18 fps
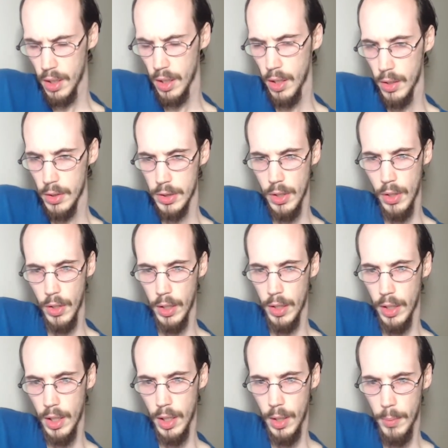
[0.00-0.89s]

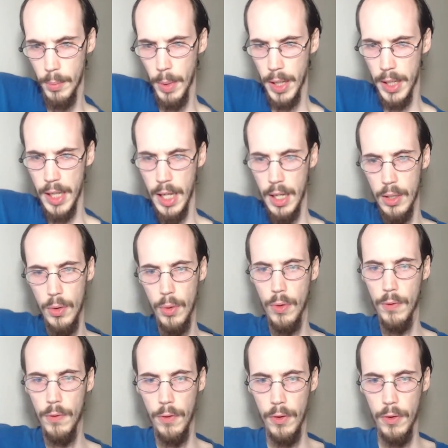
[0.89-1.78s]
I can't
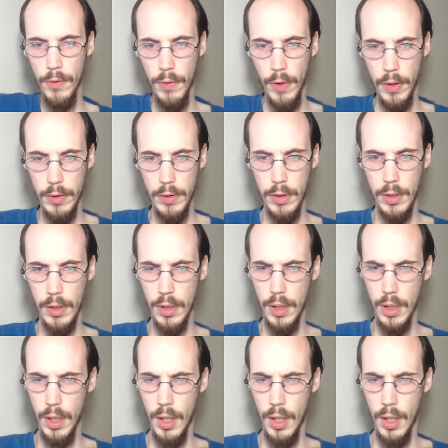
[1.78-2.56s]
go any further, father.